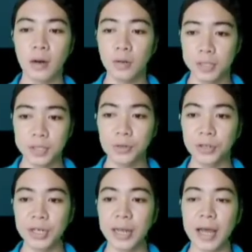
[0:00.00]
also
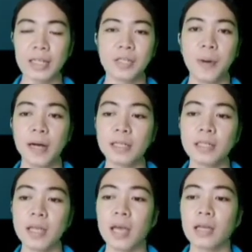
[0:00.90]
learn
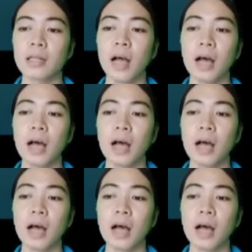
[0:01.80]
cashbacks and